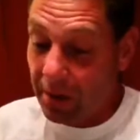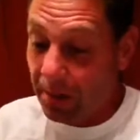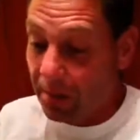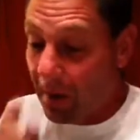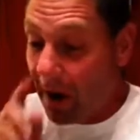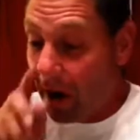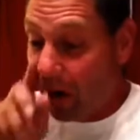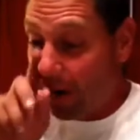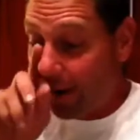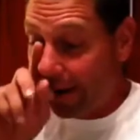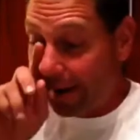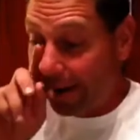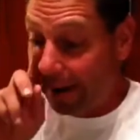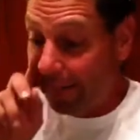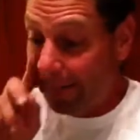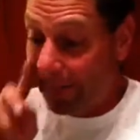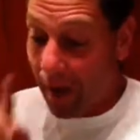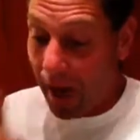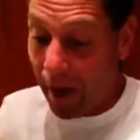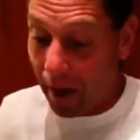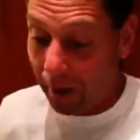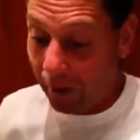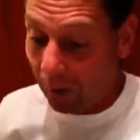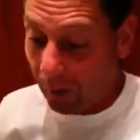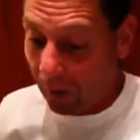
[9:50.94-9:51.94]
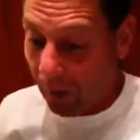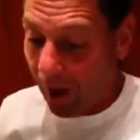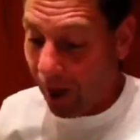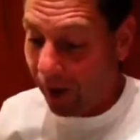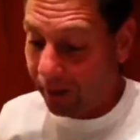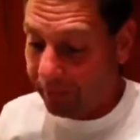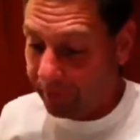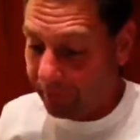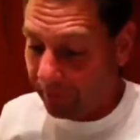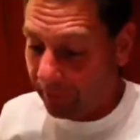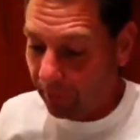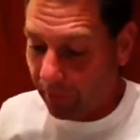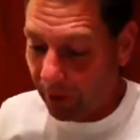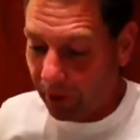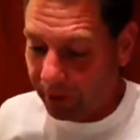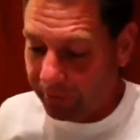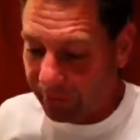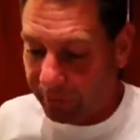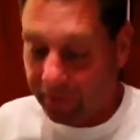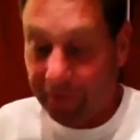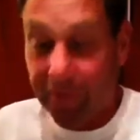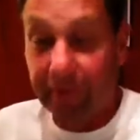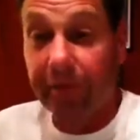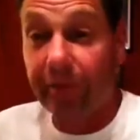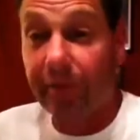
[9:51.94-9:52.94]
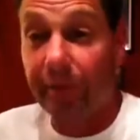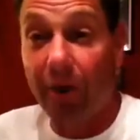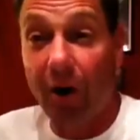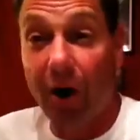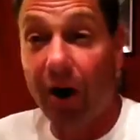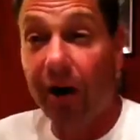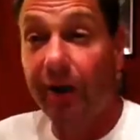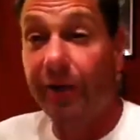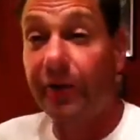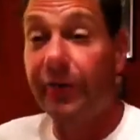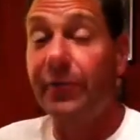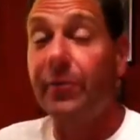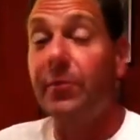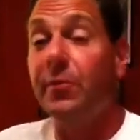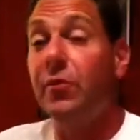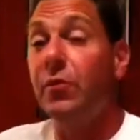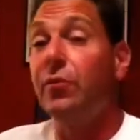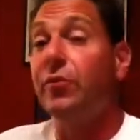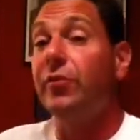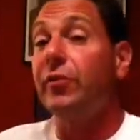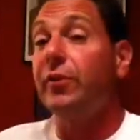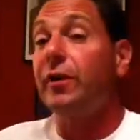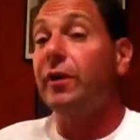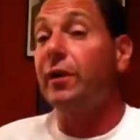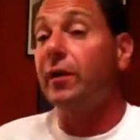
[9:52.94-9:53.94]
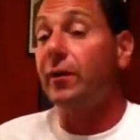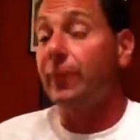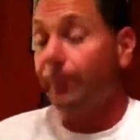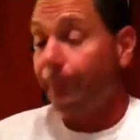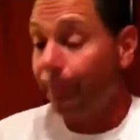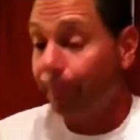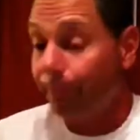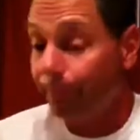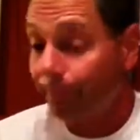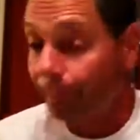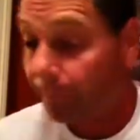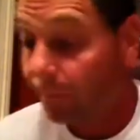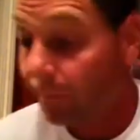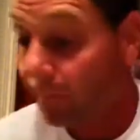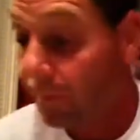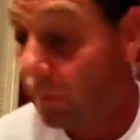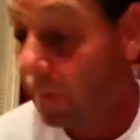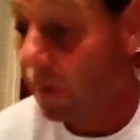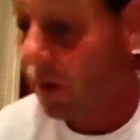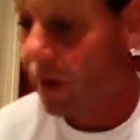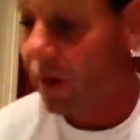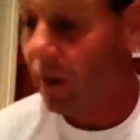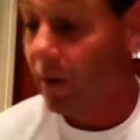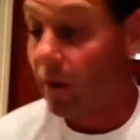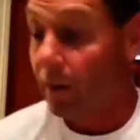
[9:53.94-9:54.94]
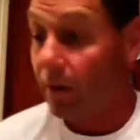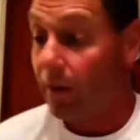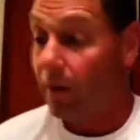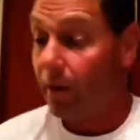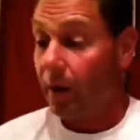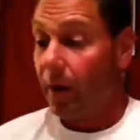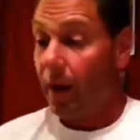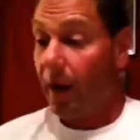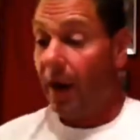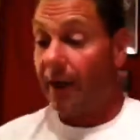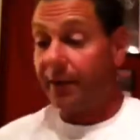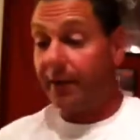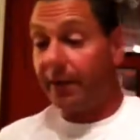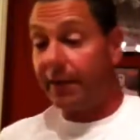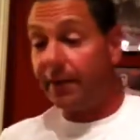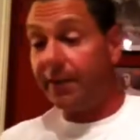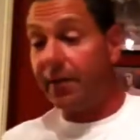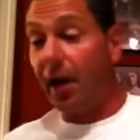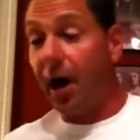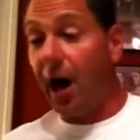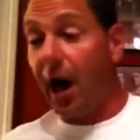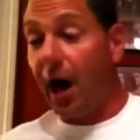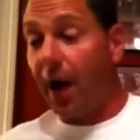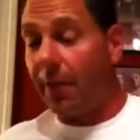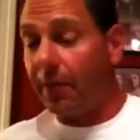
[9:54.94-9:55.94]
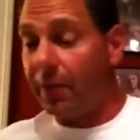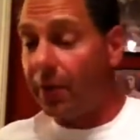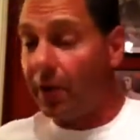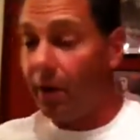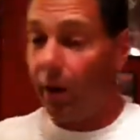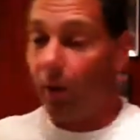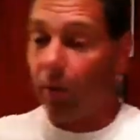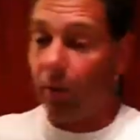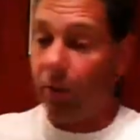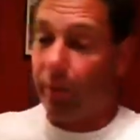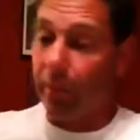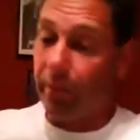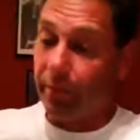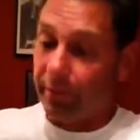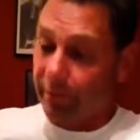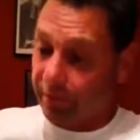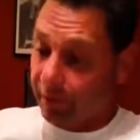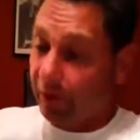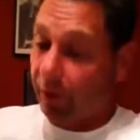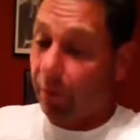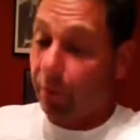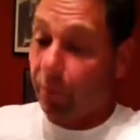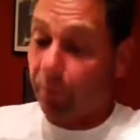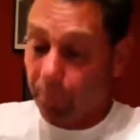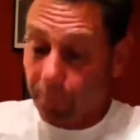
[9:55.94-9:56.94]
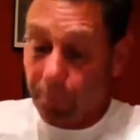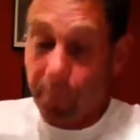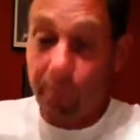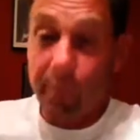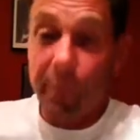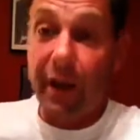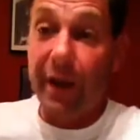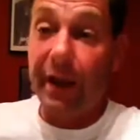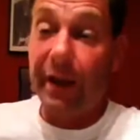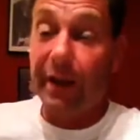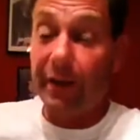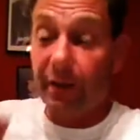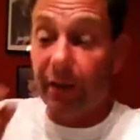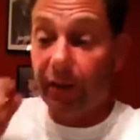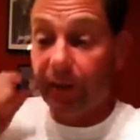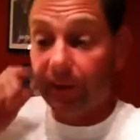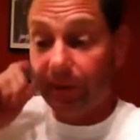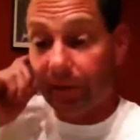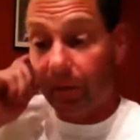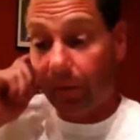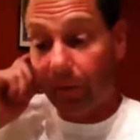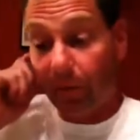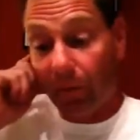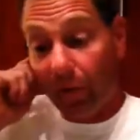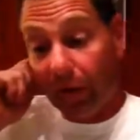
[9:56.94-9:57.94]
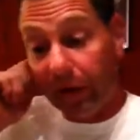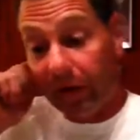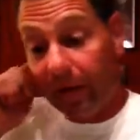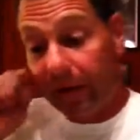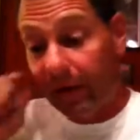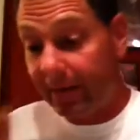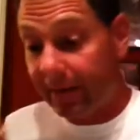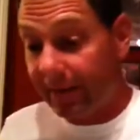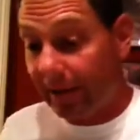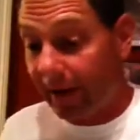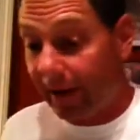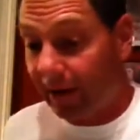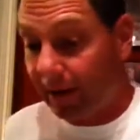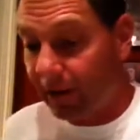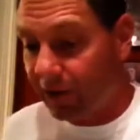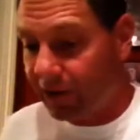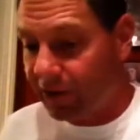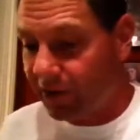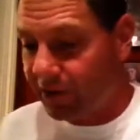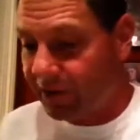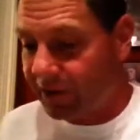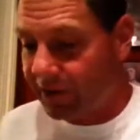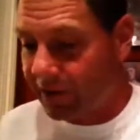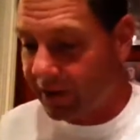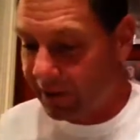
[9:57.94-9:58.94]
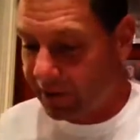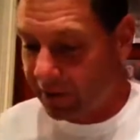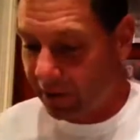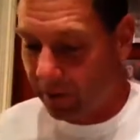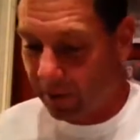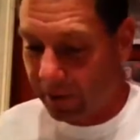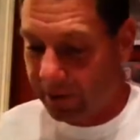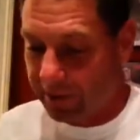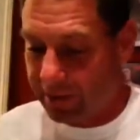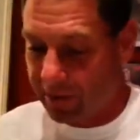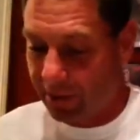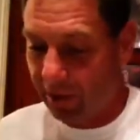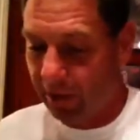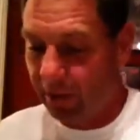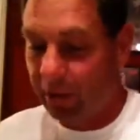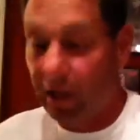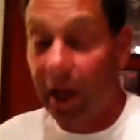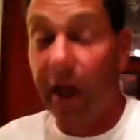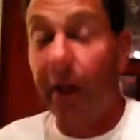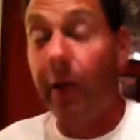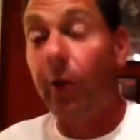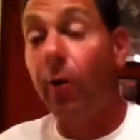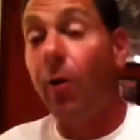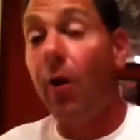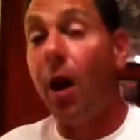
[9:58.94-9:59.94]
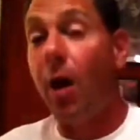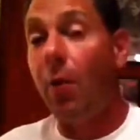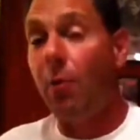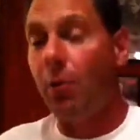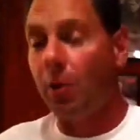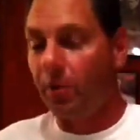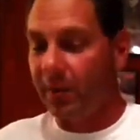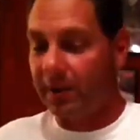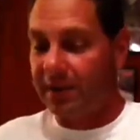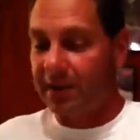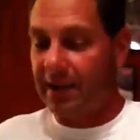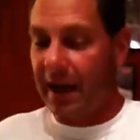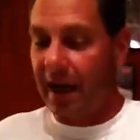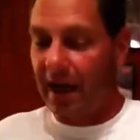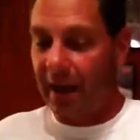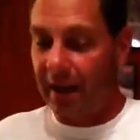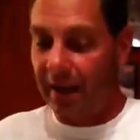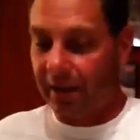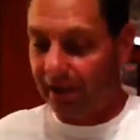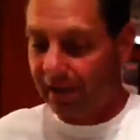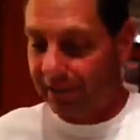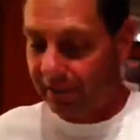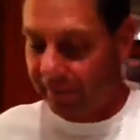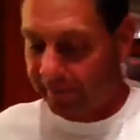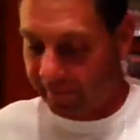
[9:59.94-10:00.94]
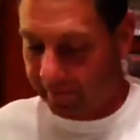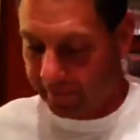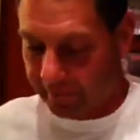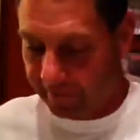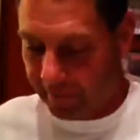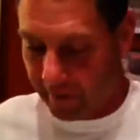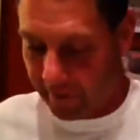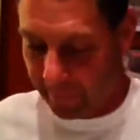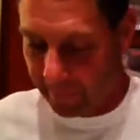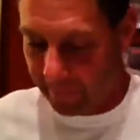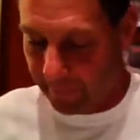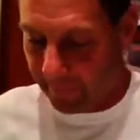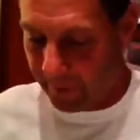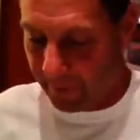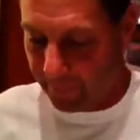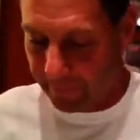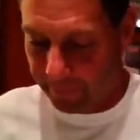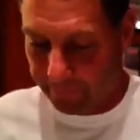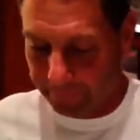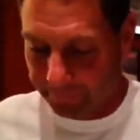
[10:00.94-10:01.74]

American metal, was. It wasn't the smartest music at the time, you know, it took England to bring the intelligence into it until later on with Metallicas and stuff. But